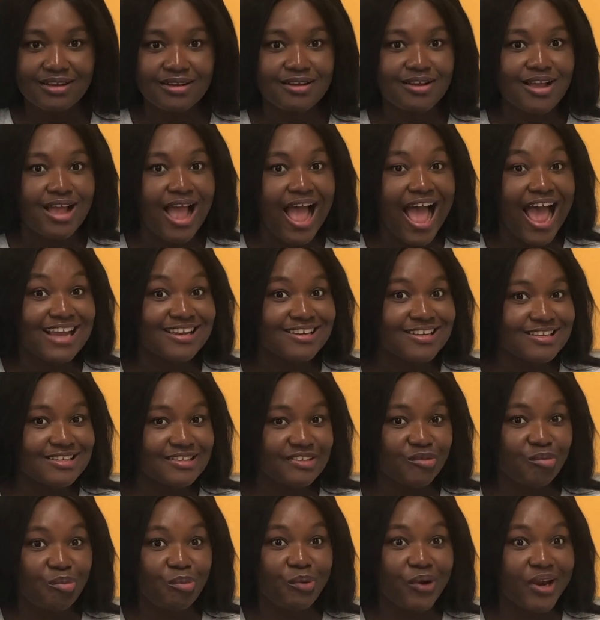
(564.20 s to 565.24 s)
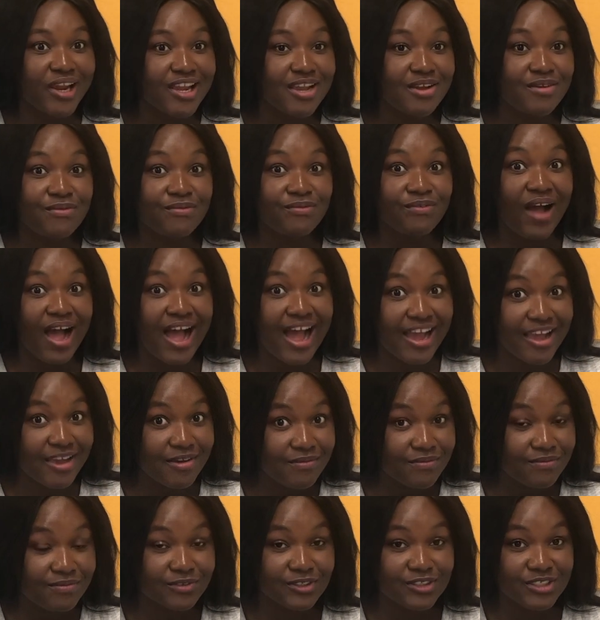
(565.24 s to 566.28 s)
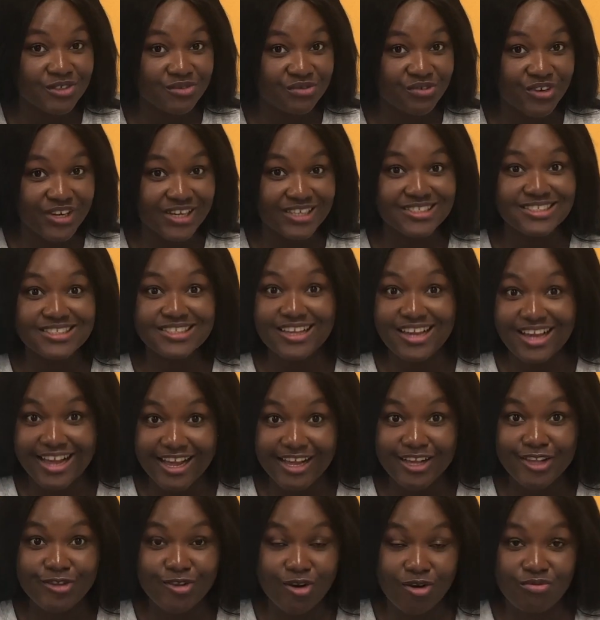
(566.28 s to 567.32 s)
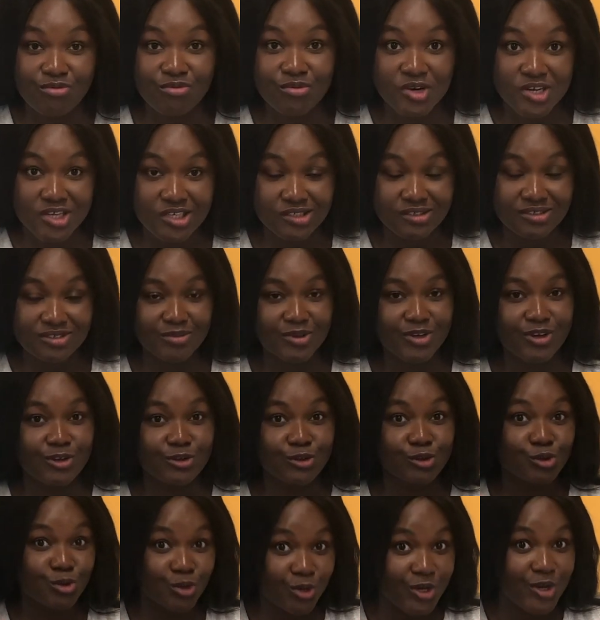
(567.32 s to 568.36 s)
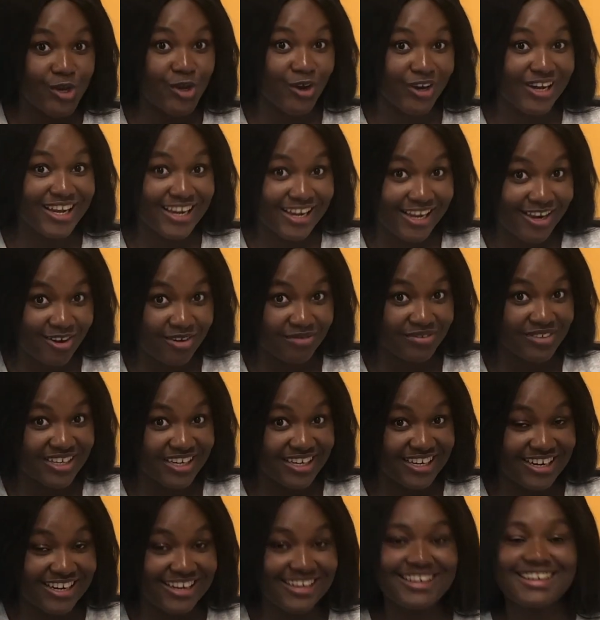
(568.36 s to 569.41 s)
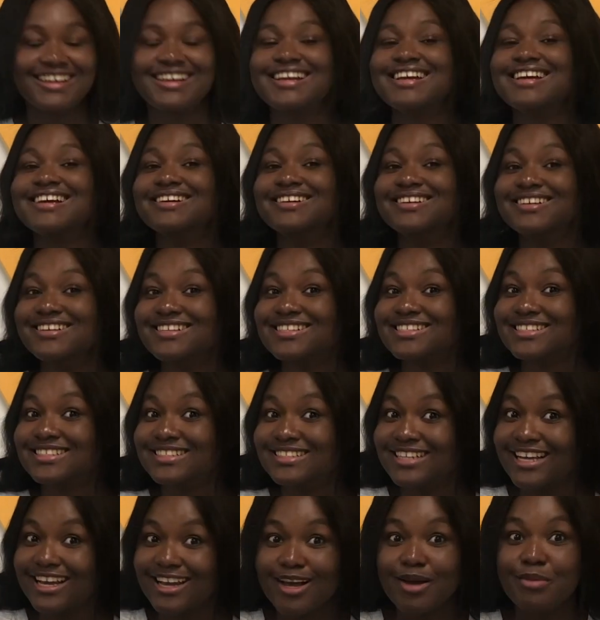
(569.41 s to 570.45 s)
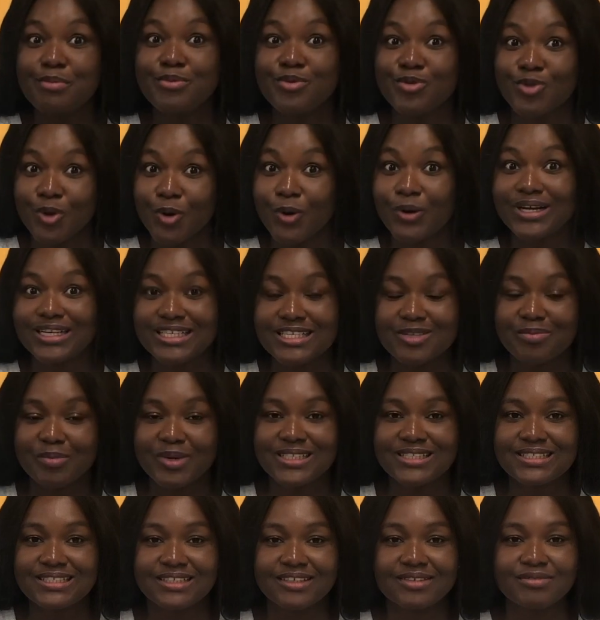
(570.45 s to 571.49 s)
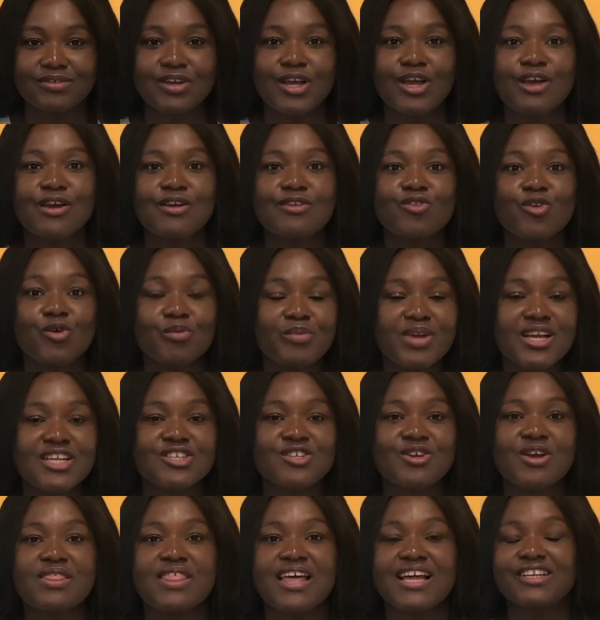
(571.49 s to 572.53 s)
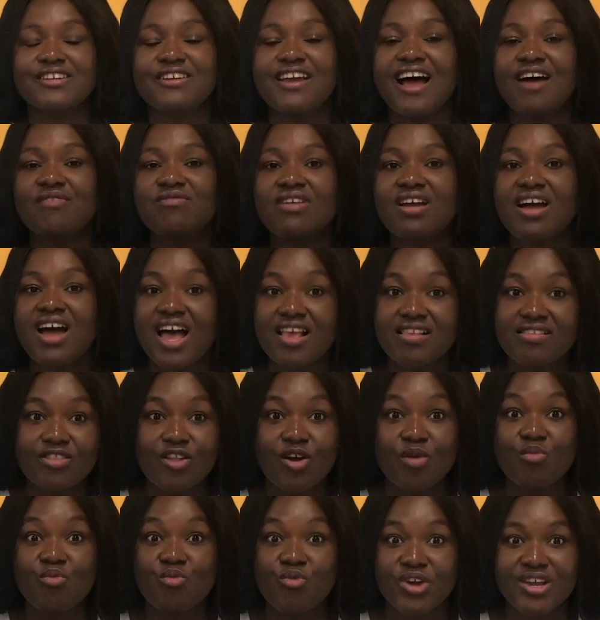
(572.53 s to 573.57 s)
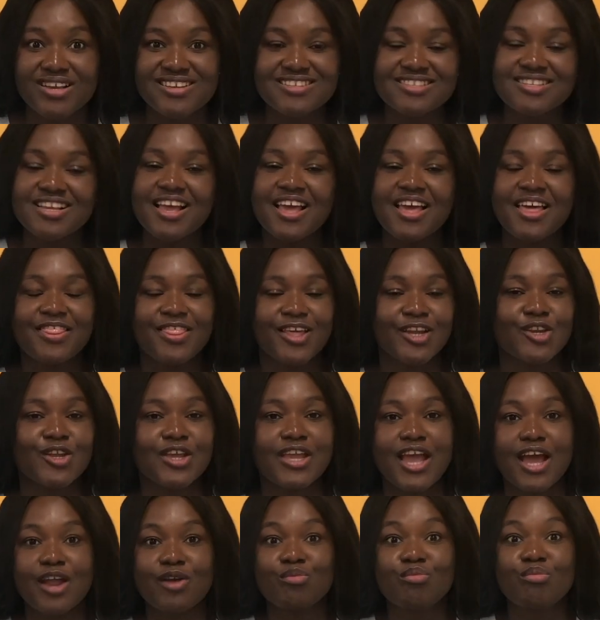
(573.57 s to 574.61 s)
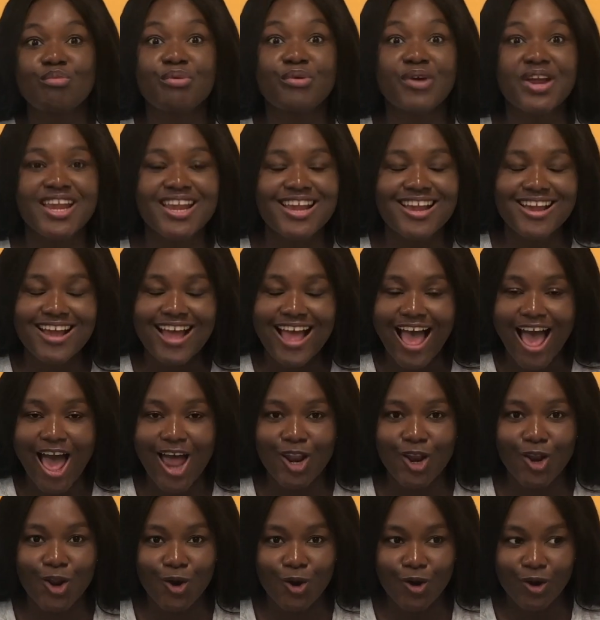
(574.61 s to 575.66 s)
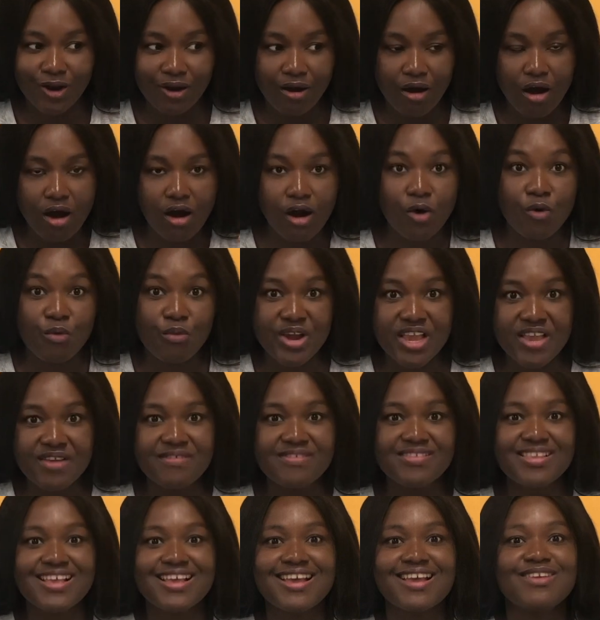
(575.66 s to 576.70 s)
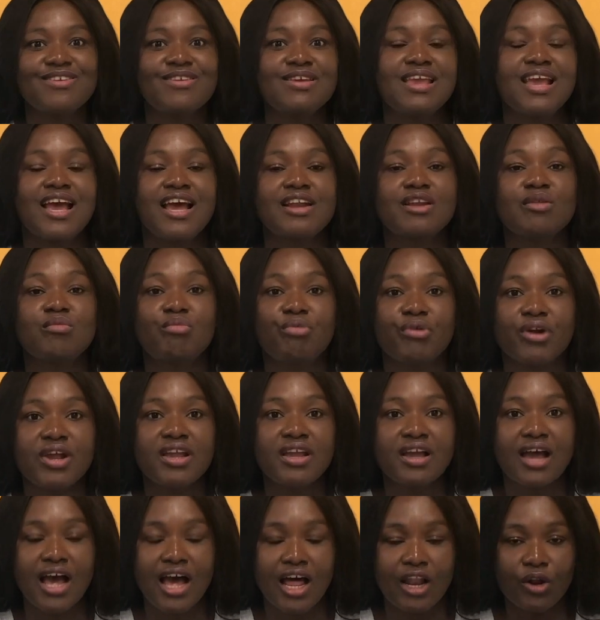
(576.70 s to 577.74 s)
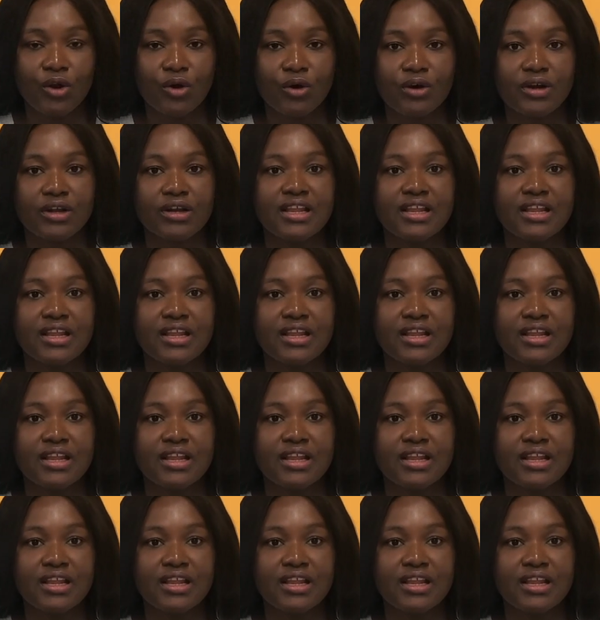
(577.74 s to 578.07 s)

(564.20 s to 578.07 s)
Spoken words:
At least bring 5 different kinds of wigs because doing your hair over here is damn so expensive. So make sure that you have custom wigs that you can bring along or weaves you can bring along.